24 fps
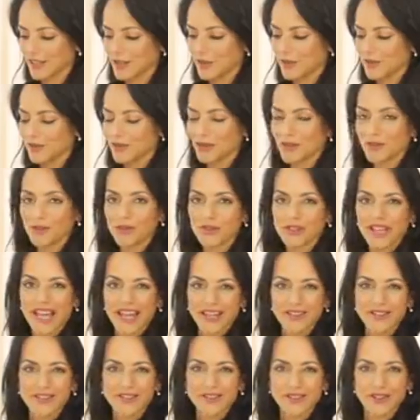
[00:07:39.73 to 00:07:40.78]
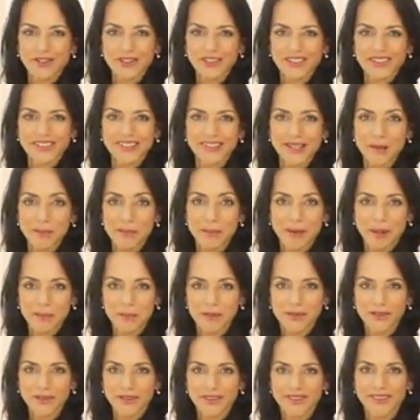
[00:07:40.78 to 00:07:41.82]
you kind of start to see
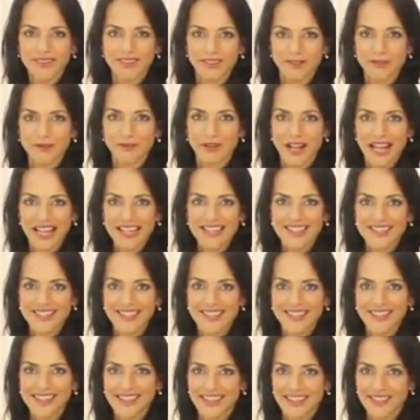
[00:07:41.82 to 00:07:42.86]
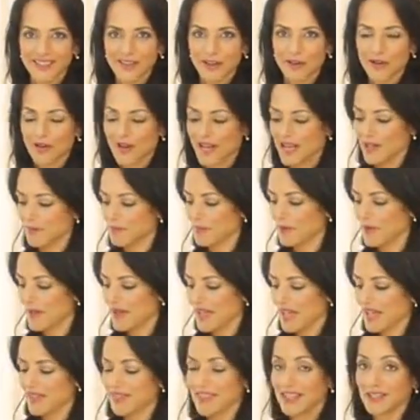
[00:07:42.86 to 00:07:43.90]
bubbles rising in the crepe,
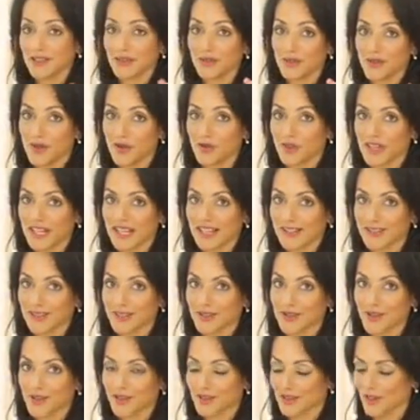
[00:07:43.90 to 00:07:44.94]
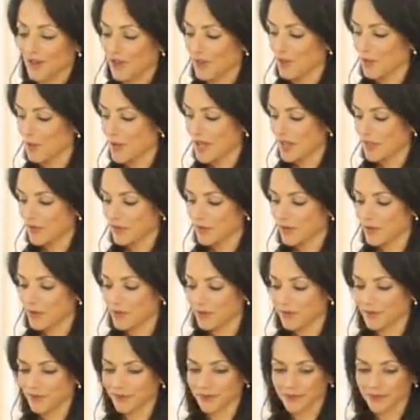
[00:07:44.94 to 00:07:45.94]
and then you know that it's cooked all the way through.